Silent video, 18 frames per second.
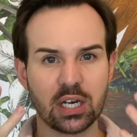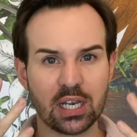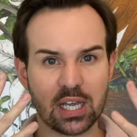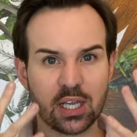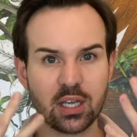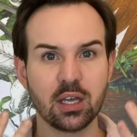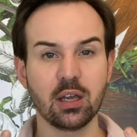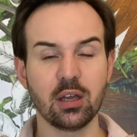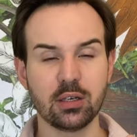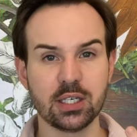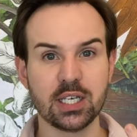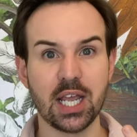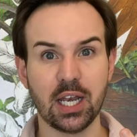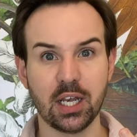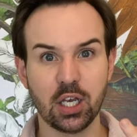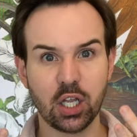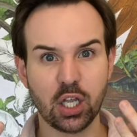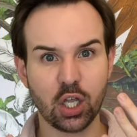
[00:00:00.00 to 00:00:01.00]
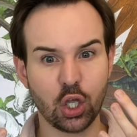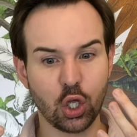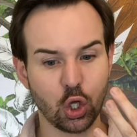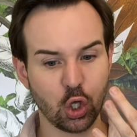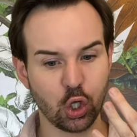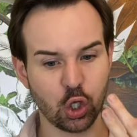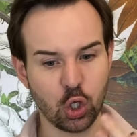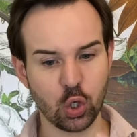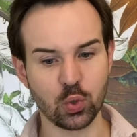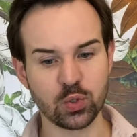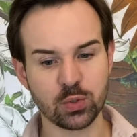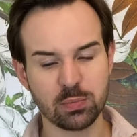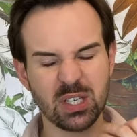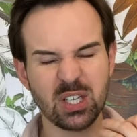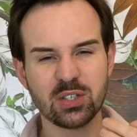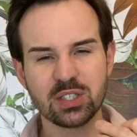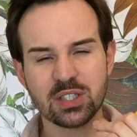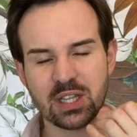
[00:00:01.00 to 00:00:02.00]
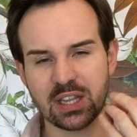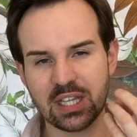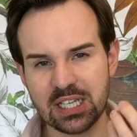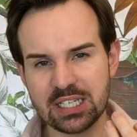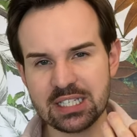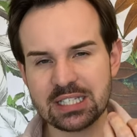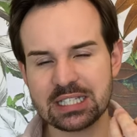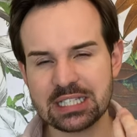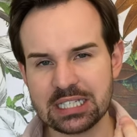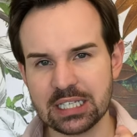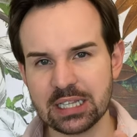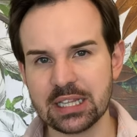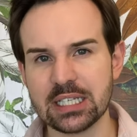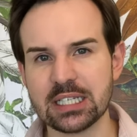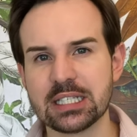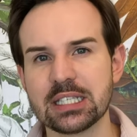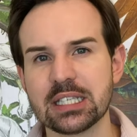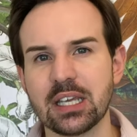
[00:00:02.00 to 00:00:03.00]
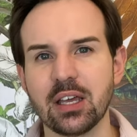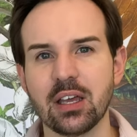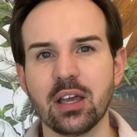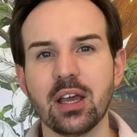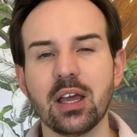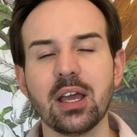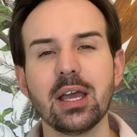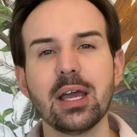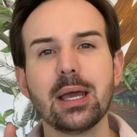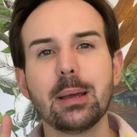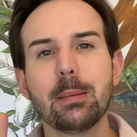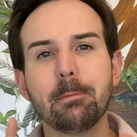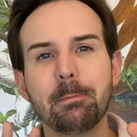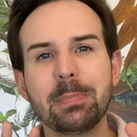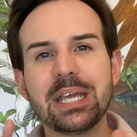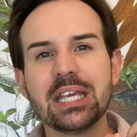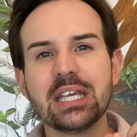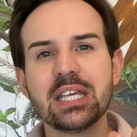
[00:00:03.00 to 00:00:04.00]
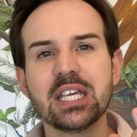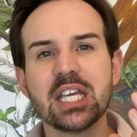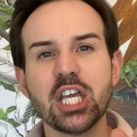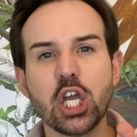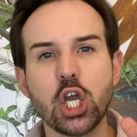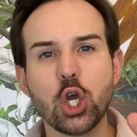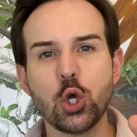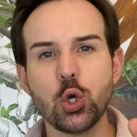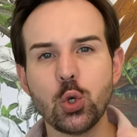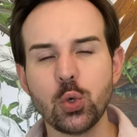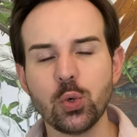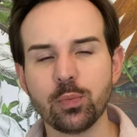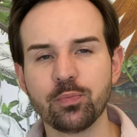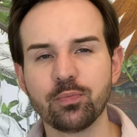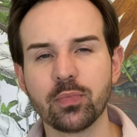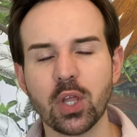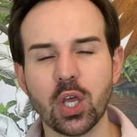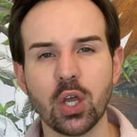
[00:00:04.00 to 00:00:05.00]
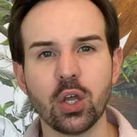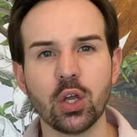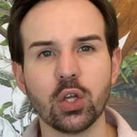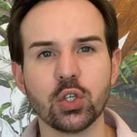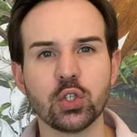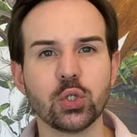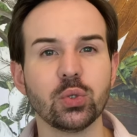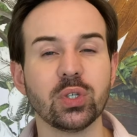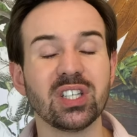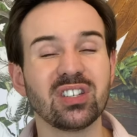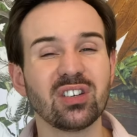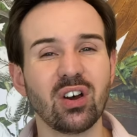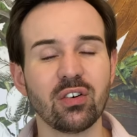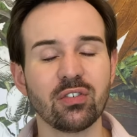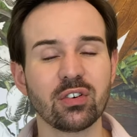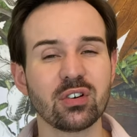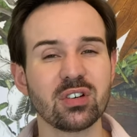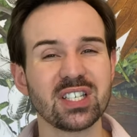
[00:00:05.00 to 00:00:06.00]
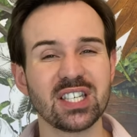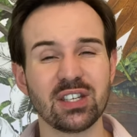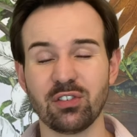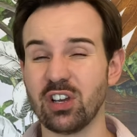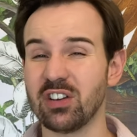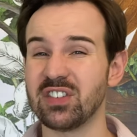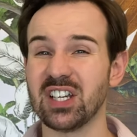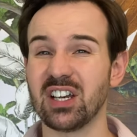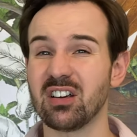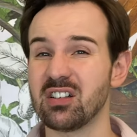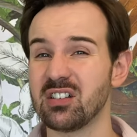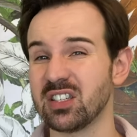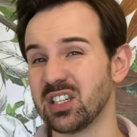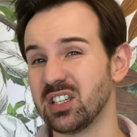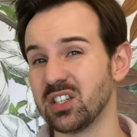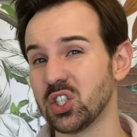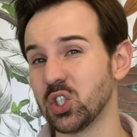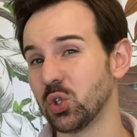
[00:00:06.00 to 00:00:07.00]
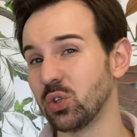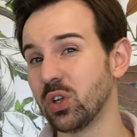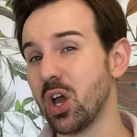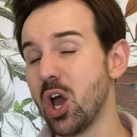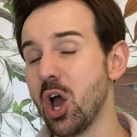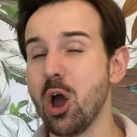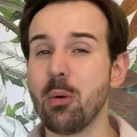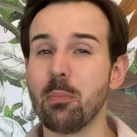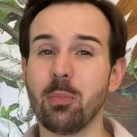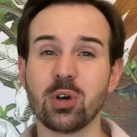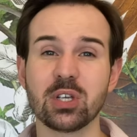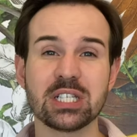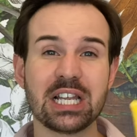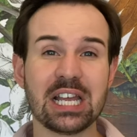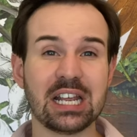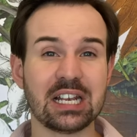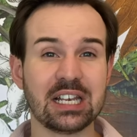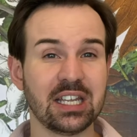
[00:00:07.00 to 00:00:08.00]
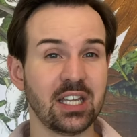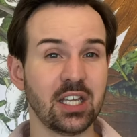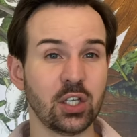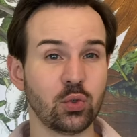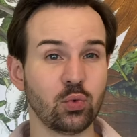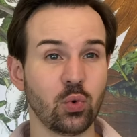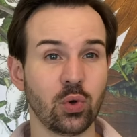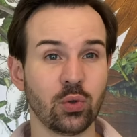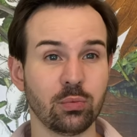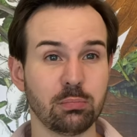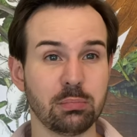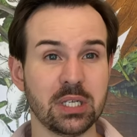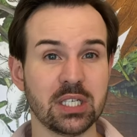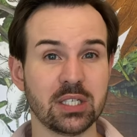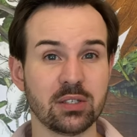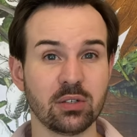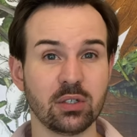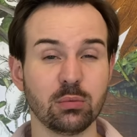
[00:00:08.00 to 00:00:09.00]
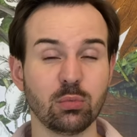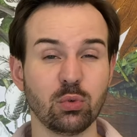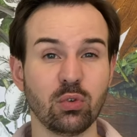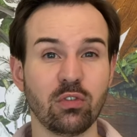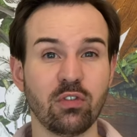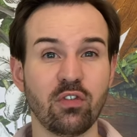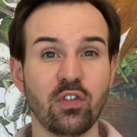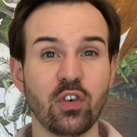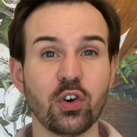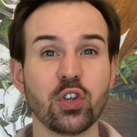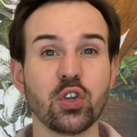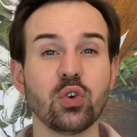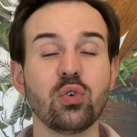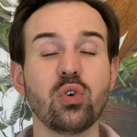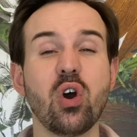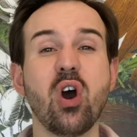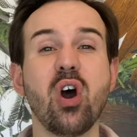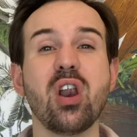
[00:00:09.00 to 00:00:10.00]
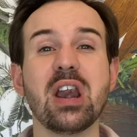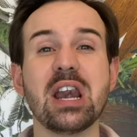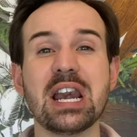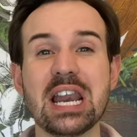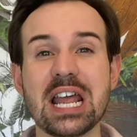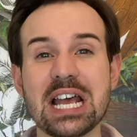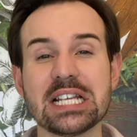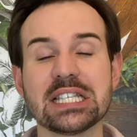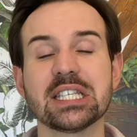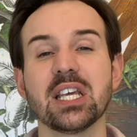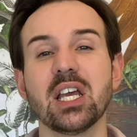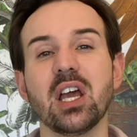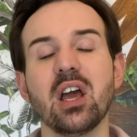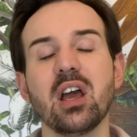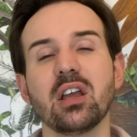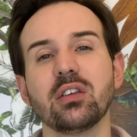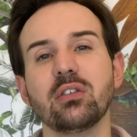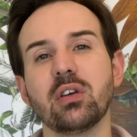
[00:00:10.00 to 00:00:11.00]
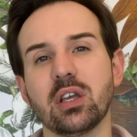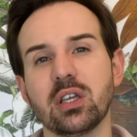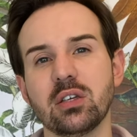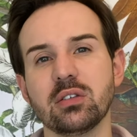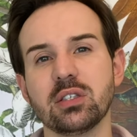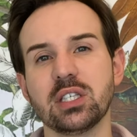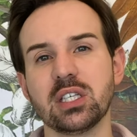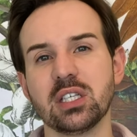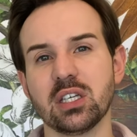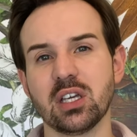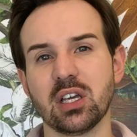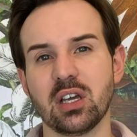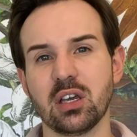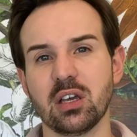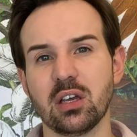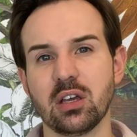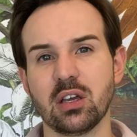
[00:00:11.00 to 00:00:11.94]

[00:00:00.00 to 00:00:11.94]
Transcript: like a dead uh, ghost, because there is still this uh, pinky hue uh, to it. Of course, if you have darker skin tone, most likely it won't be suitable for you, unless you are using